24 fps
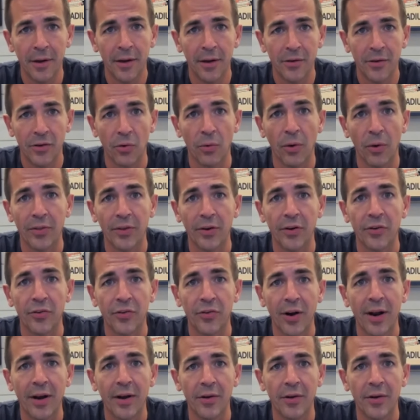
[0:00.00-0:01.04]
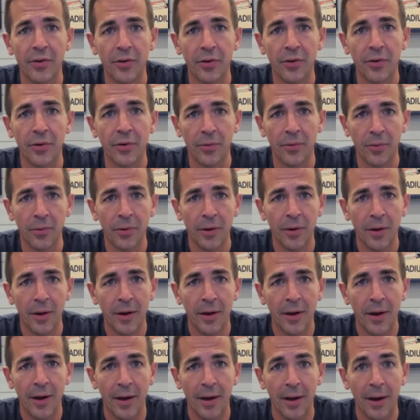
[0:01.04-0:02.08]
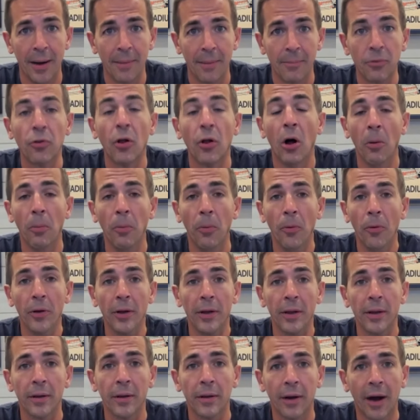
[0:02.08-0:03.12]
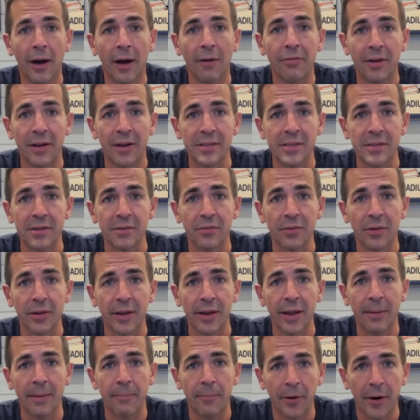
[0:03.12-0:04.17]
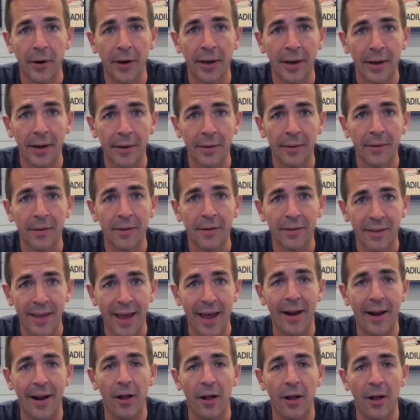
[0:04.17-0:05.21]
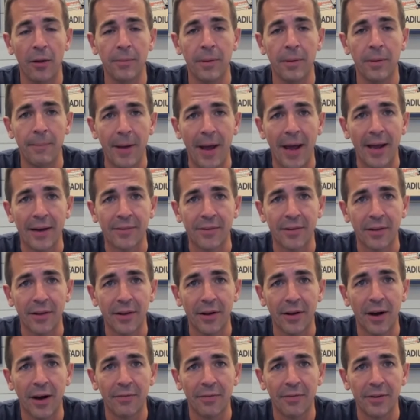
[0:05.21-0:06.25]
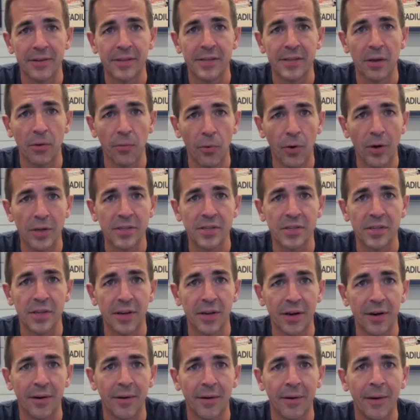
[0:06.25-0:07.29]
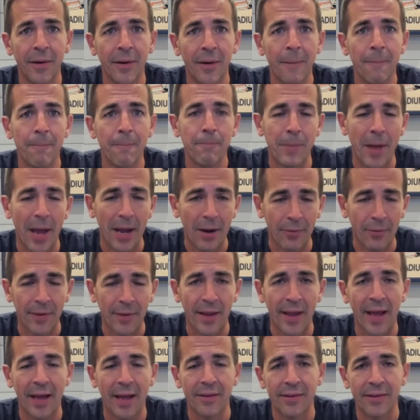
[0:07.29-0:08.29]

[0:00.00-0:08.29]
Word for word: to what they're trying to do um, globally, offensively, and bringing that element back to the offense that was there back when they had